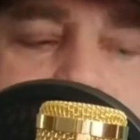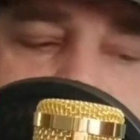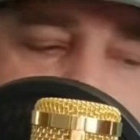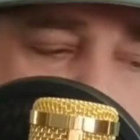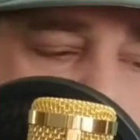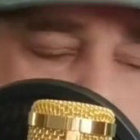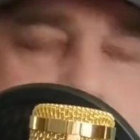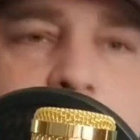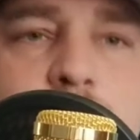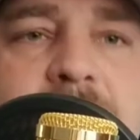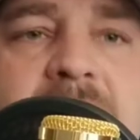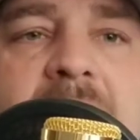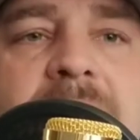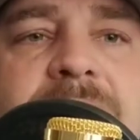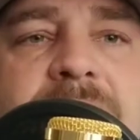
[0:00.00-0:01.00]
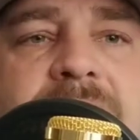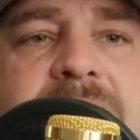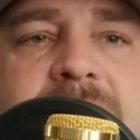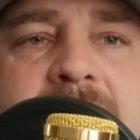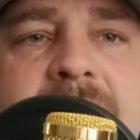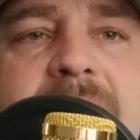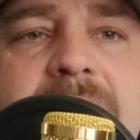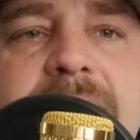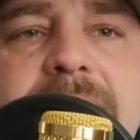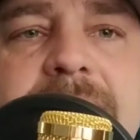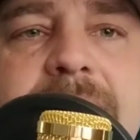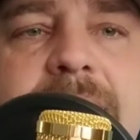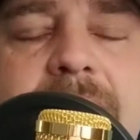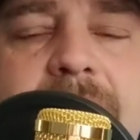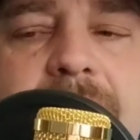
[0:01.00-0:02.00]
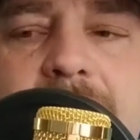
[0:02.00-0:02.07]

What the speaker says: could argue with half of this list